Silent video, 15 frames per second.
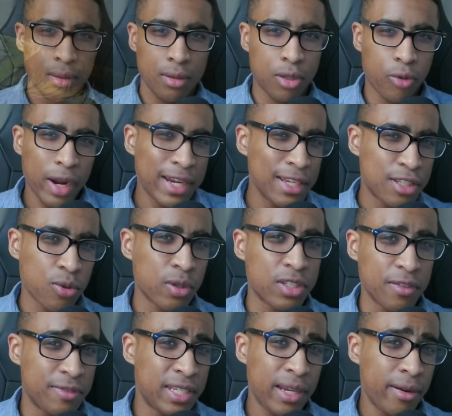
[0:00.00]
The greatest
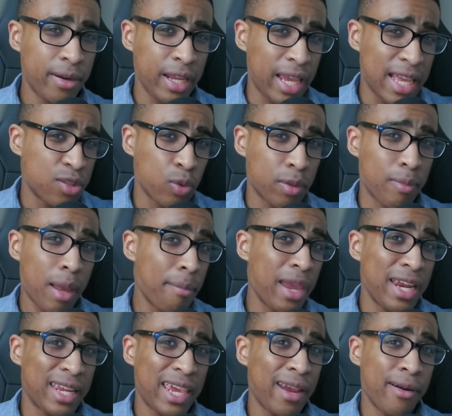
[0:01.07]
source of tyranny, as with my
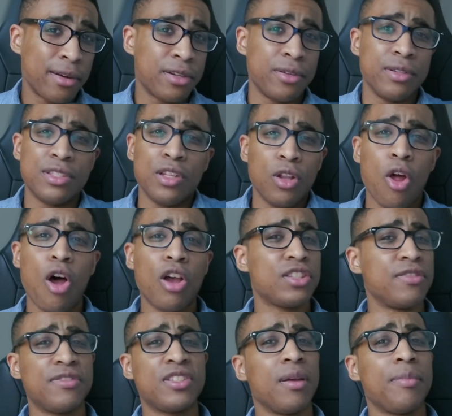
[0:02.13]
main character, is the
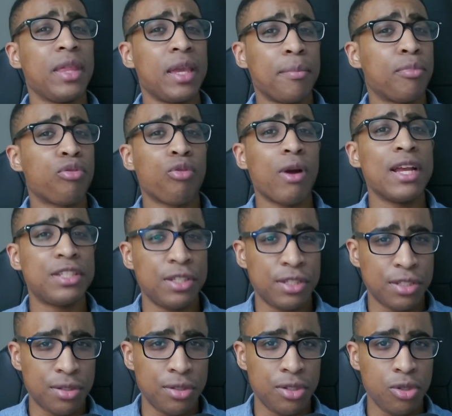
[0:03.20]
loss of something
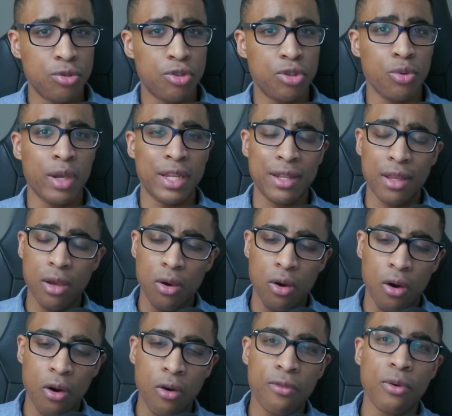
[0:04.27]
precious due to an
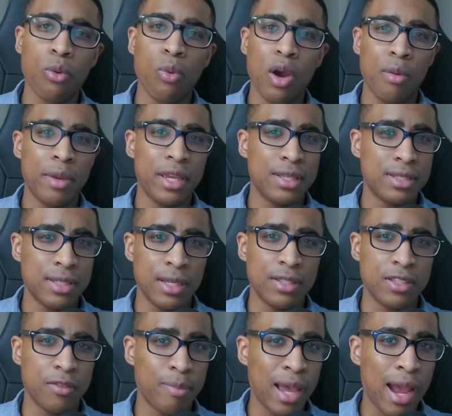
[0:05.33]
overwhelming
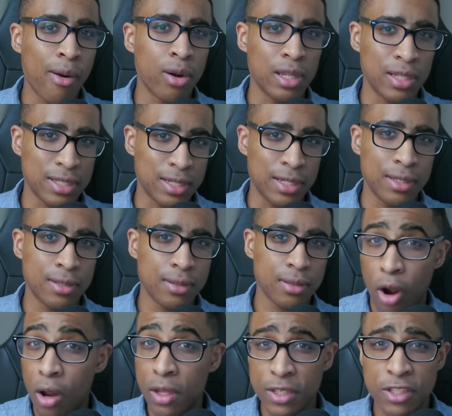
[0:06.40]
sense of powerlessness,
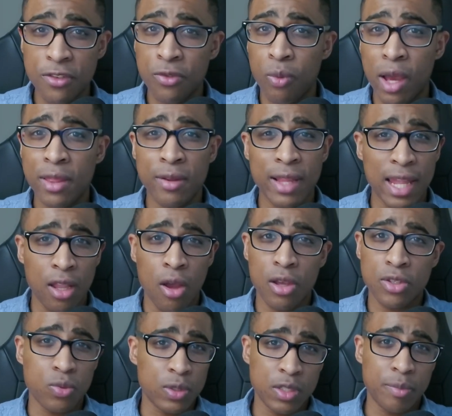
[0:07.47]
regardless of whether that
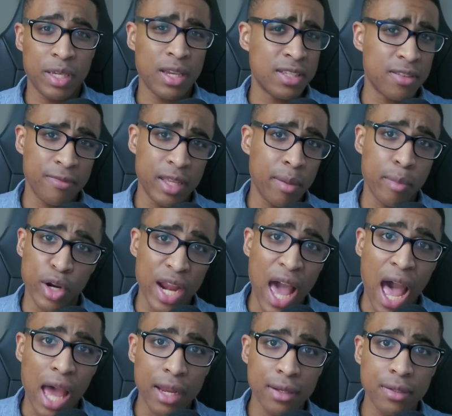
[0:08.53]
loss was because of them or
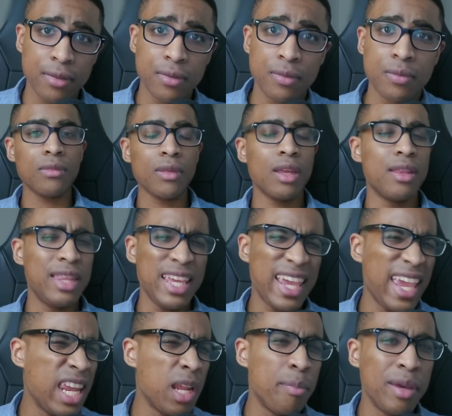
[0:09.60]
not. The
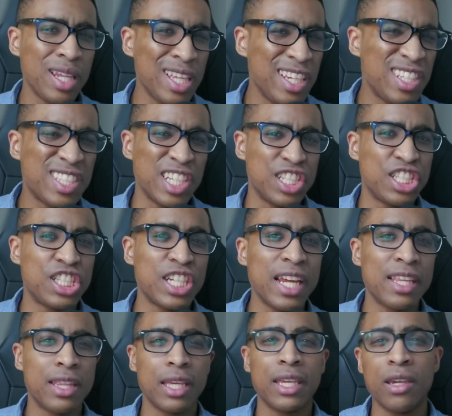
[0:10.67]
inability to
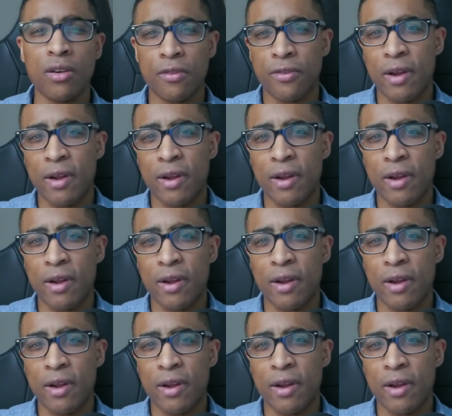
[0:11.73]
shake the guilt for